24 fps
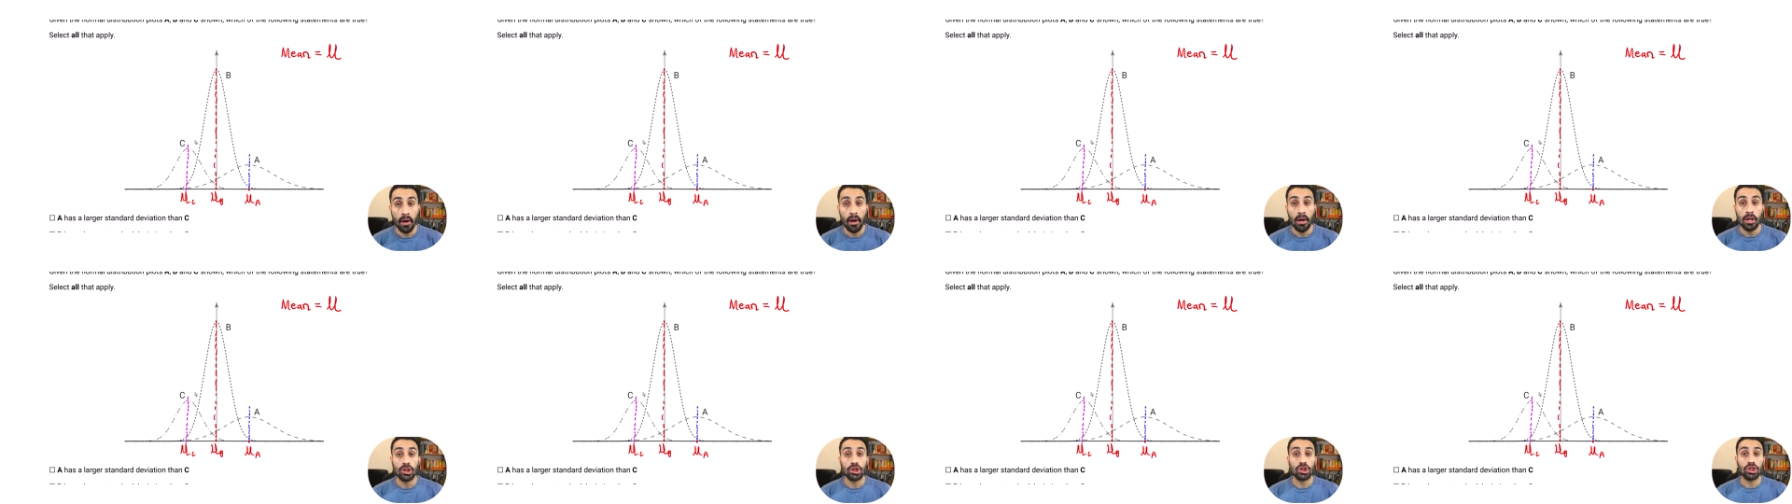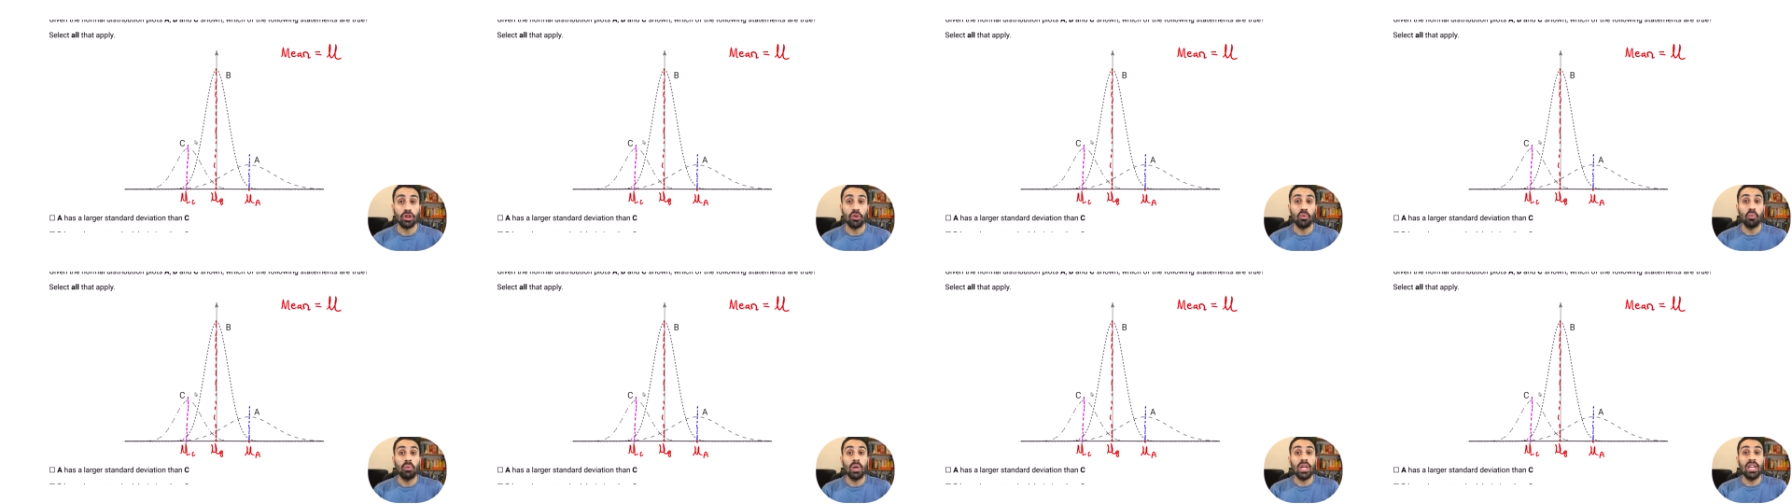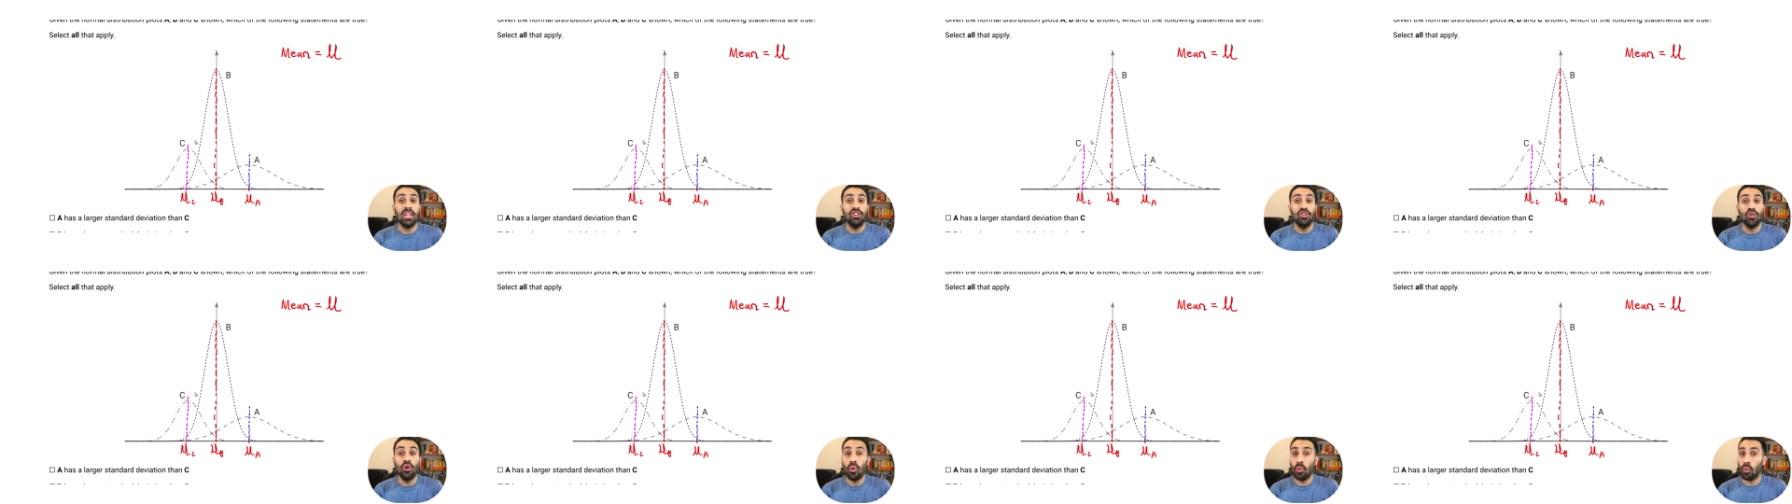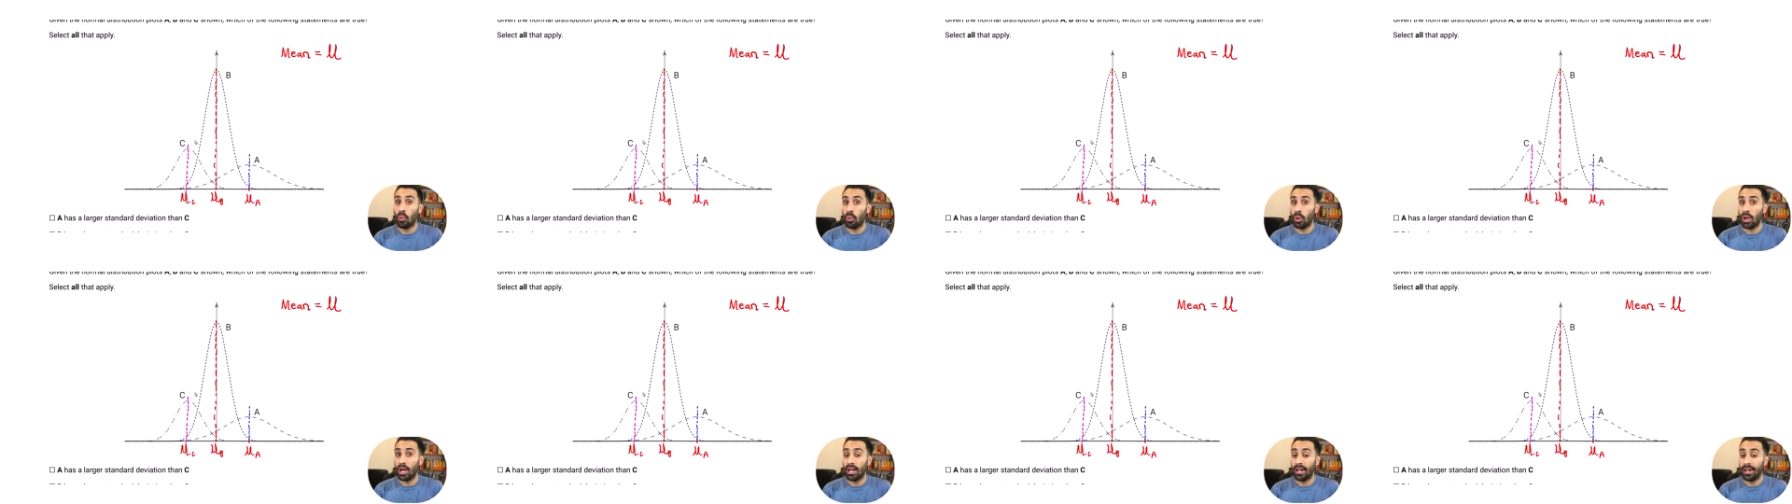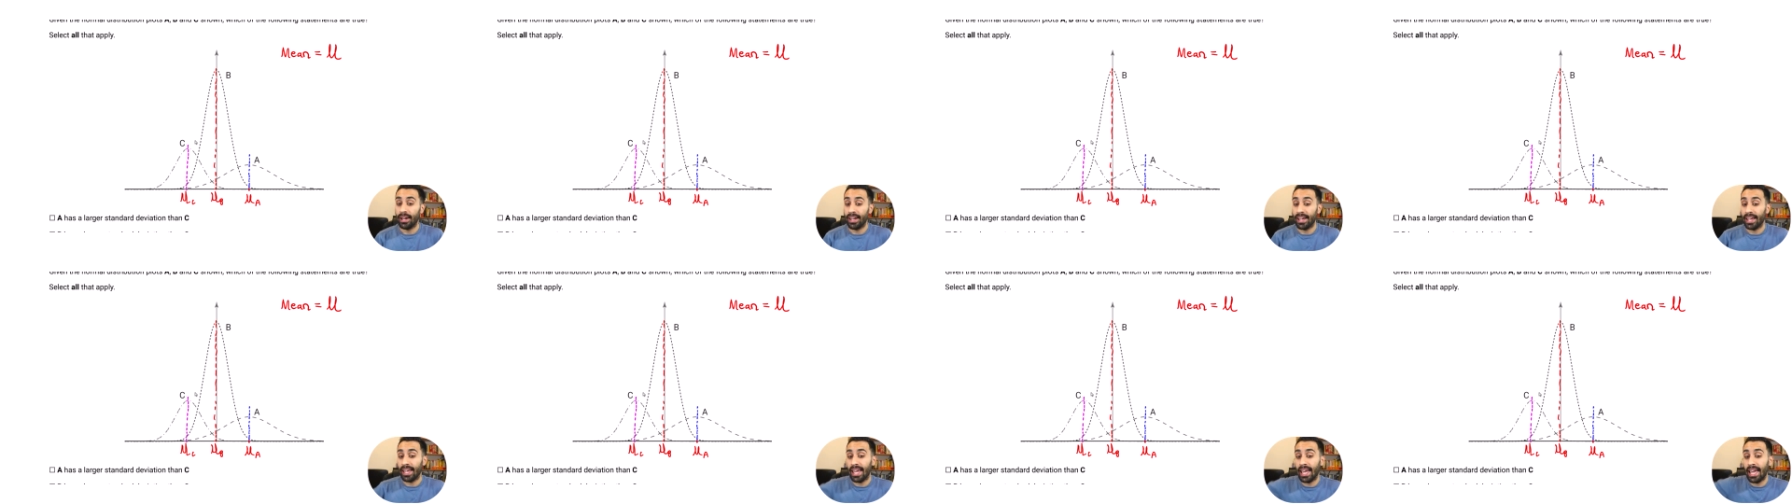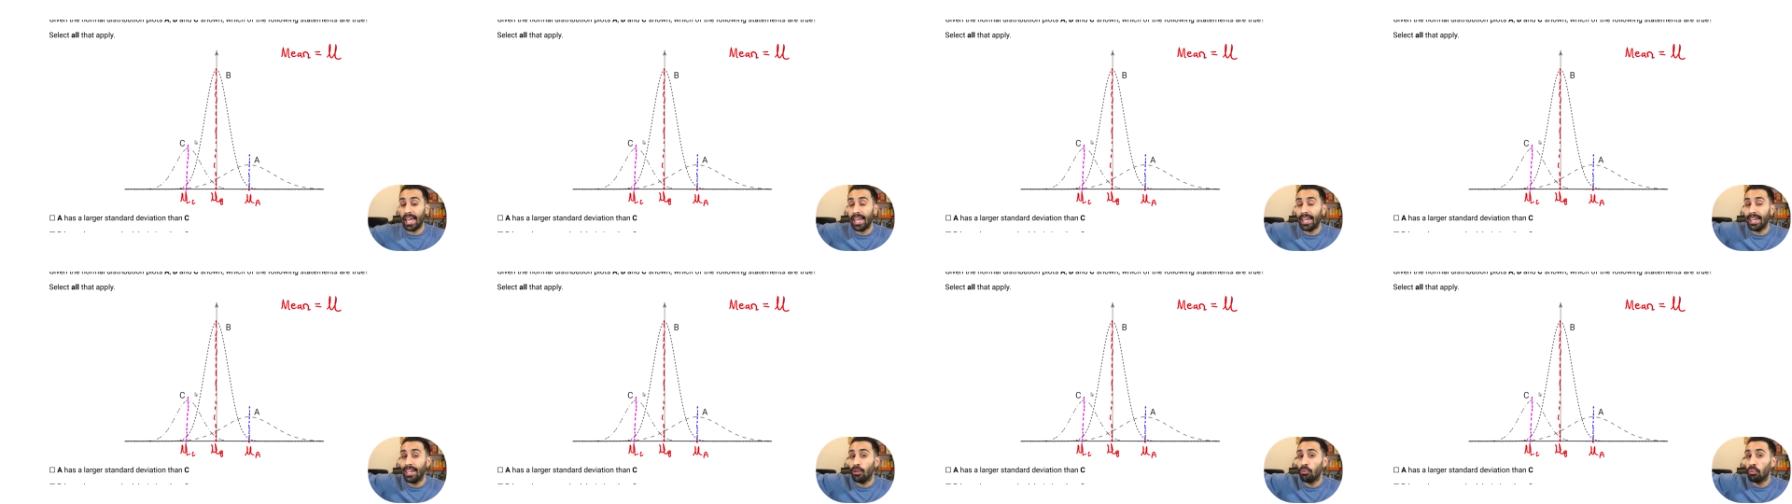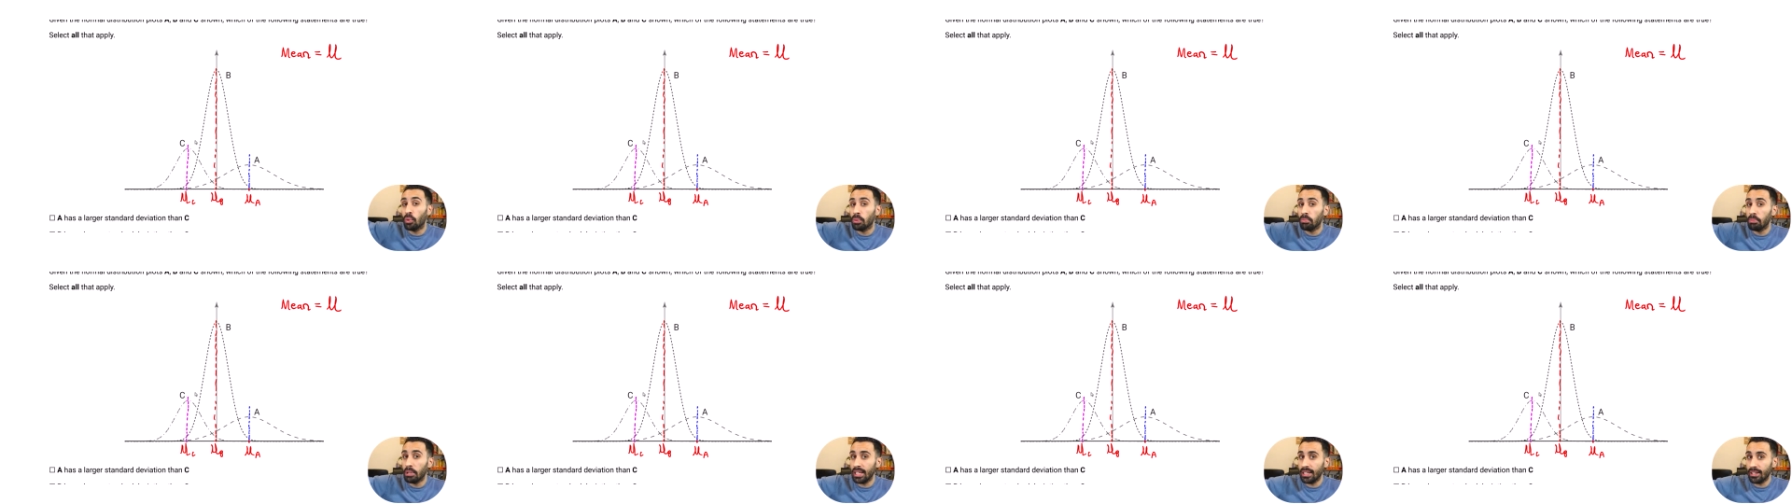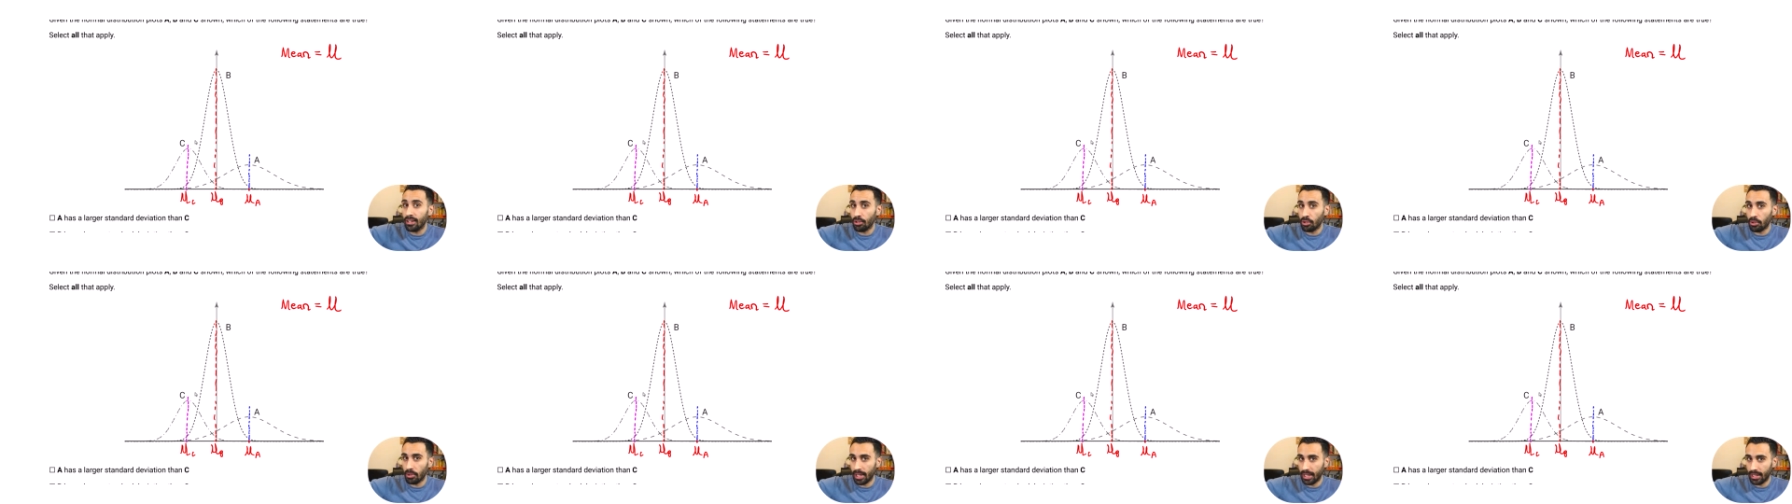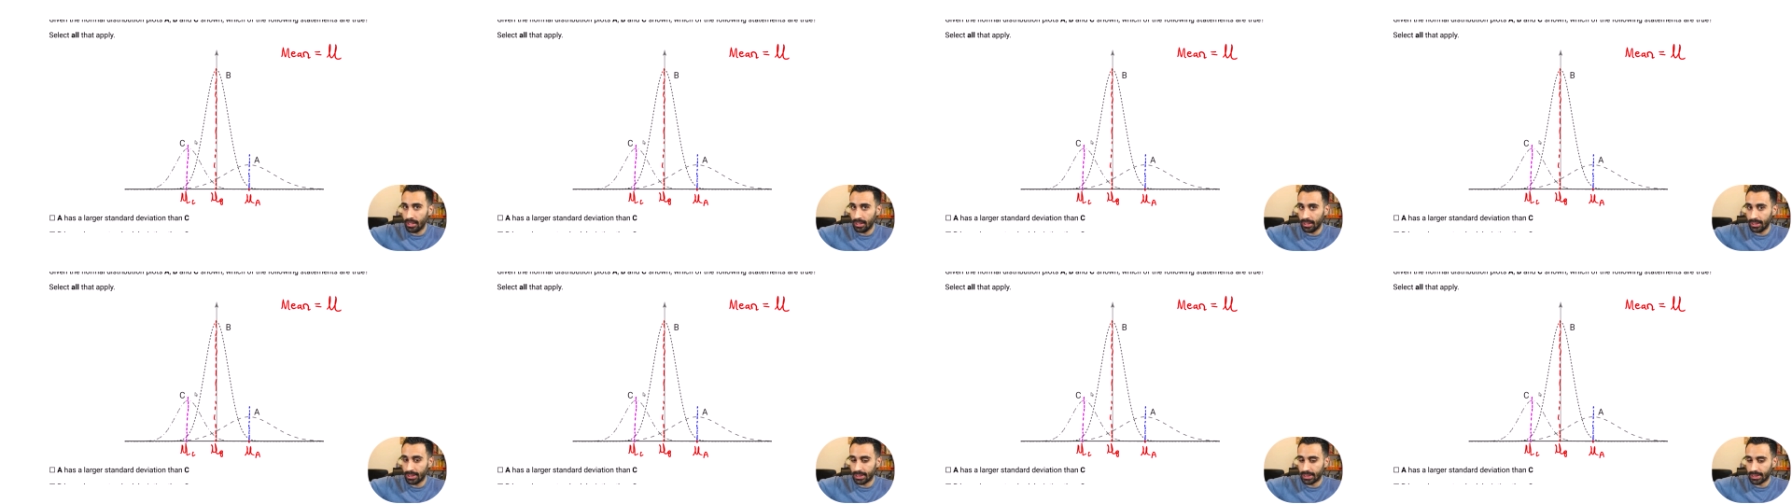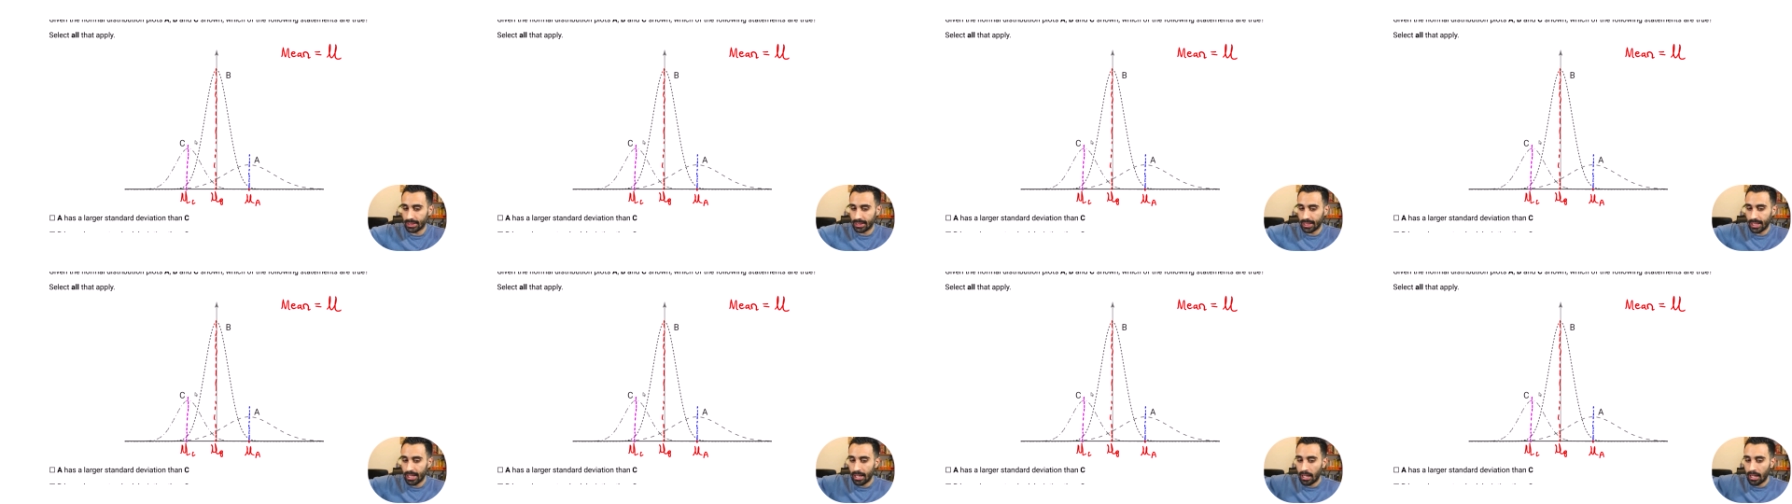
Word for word: So we know A will be the greatest,